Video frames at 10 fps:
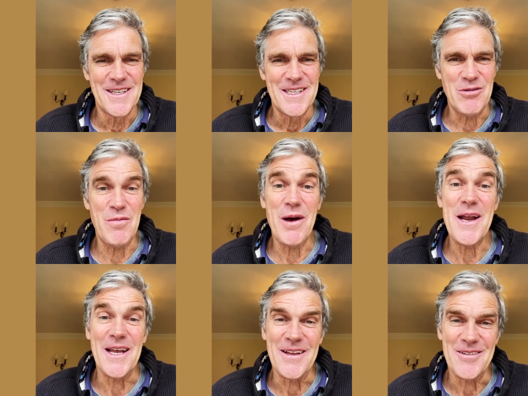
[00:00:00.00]
So we
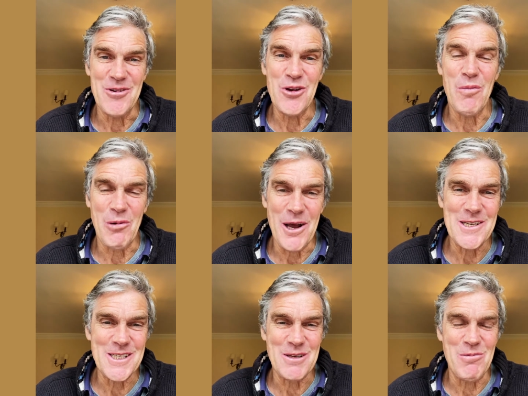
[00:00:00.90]
made it with your
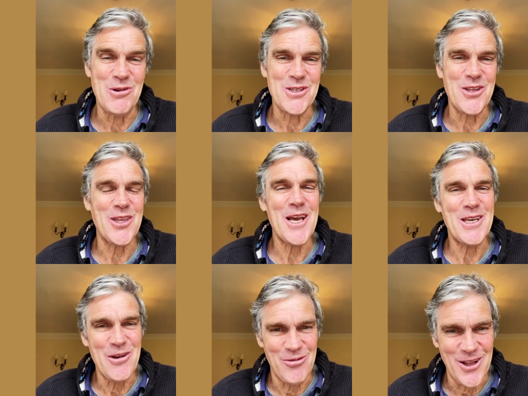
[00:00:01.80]
prayers and support. So
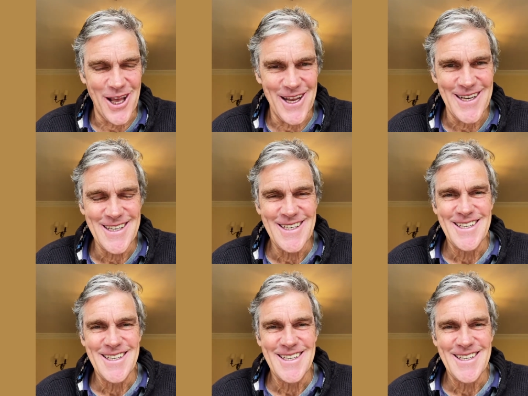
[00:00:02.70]
thank you for that.